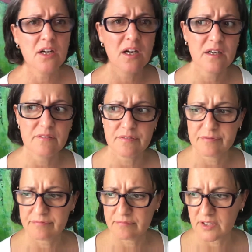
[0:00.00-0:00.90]
kind of
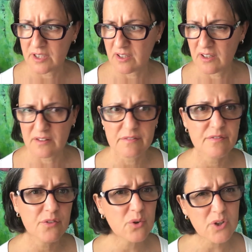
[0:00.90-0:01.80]
like either
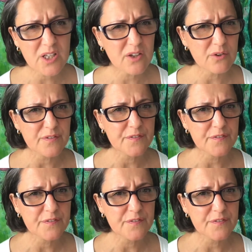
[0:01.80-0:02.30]
40 or